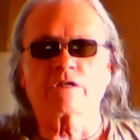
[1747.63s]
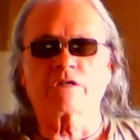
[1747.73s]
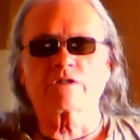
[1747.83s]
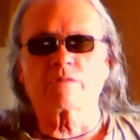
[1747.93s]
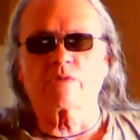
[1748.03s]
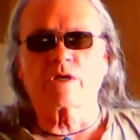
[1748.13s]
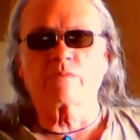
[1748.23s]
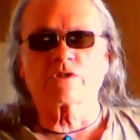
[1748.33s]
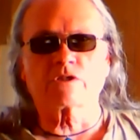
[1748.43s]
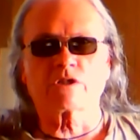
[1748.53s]
And
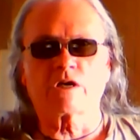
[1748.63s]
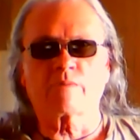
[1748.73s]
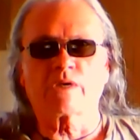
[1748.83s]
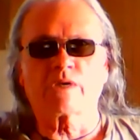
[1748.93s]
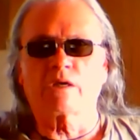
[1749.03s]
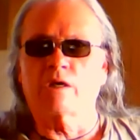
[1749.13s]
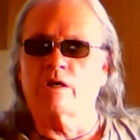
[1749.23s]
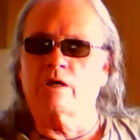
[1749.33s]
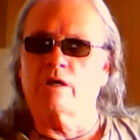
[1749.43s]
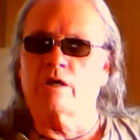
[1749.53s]
sometimes a shaman,
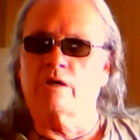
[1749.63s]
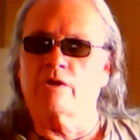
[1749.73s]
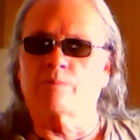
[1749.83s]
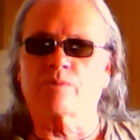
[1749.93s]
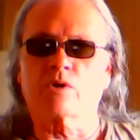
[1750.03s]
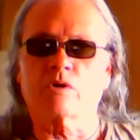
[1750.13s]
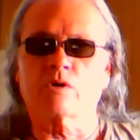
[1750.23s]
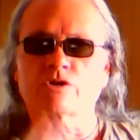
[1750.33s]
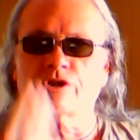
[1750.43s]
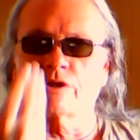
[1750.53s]
the
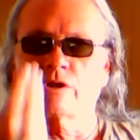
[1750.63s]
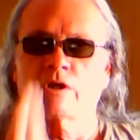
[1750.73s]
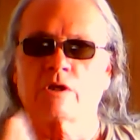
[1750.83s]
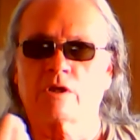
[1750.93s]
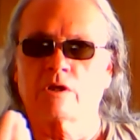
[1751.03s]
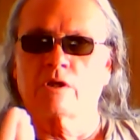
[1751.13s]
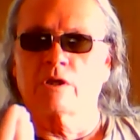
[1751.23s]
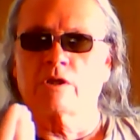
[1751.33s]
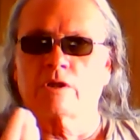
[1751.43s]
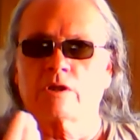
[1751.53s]
person
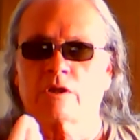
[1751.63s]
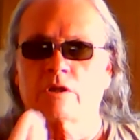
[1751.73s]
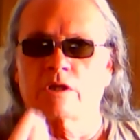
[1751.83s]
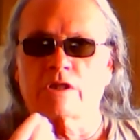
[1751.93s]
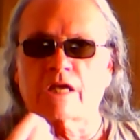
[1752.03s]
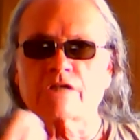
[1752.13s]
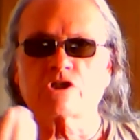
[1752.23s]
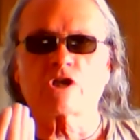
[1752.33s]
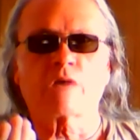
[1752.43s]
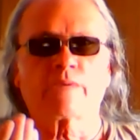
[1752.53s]
that
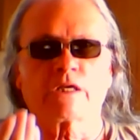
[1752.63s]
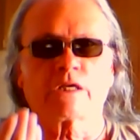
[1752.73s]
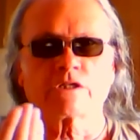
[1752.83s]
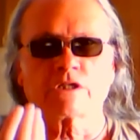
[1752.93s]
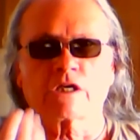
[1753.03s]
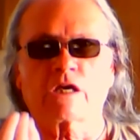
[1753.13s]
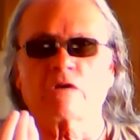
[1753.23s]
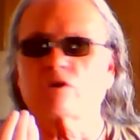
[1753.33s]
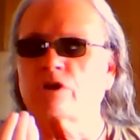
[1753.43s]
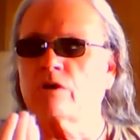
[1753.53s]
shamanistic
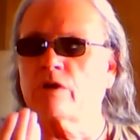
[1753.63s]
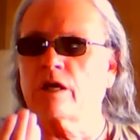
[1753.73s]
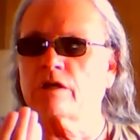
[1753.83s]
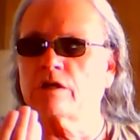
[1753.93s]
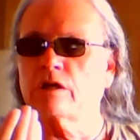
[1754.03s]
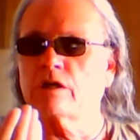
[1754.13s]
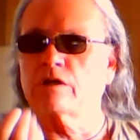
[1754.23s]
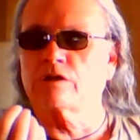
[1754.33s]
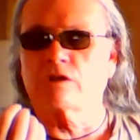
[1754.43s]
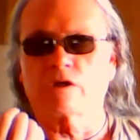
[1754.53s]
energy or that
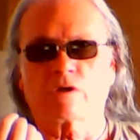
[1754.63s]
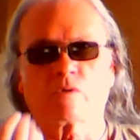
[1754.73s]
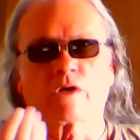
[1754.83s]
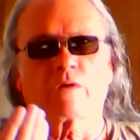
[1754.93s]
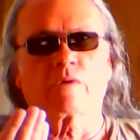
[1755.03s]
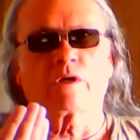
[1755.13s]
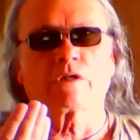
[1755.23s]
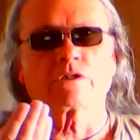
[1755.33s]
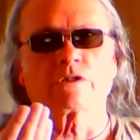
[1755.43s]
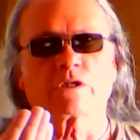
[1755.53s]
tendency or whatever it
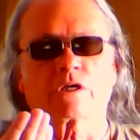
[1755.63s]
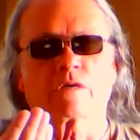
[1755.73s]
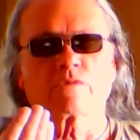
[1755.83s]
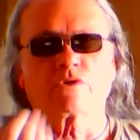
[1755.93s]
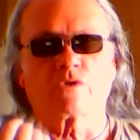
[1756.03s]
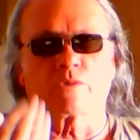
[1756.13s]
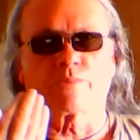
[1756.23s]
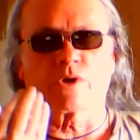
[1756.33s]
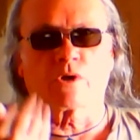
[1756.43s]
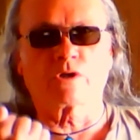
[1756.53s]
is that comes through the
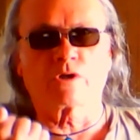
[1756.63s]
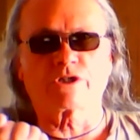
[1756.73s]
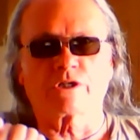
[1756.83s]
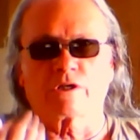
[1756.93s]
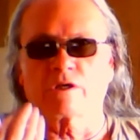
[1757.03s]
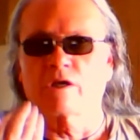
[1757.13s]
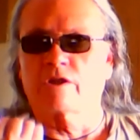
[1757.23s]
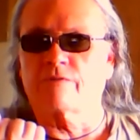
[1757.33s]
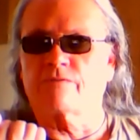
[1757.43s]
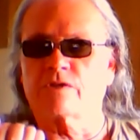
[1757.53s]
person,
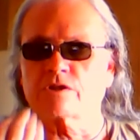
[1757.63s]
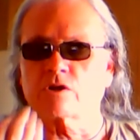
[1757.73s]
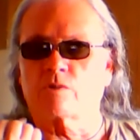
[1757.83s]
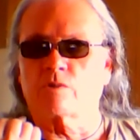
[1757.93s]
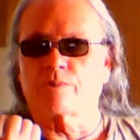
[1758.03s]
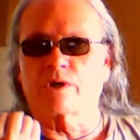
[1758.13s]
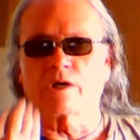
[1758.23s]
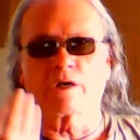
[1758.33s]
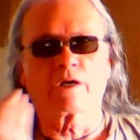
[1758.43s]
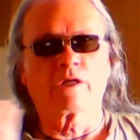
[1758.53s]
the physical part,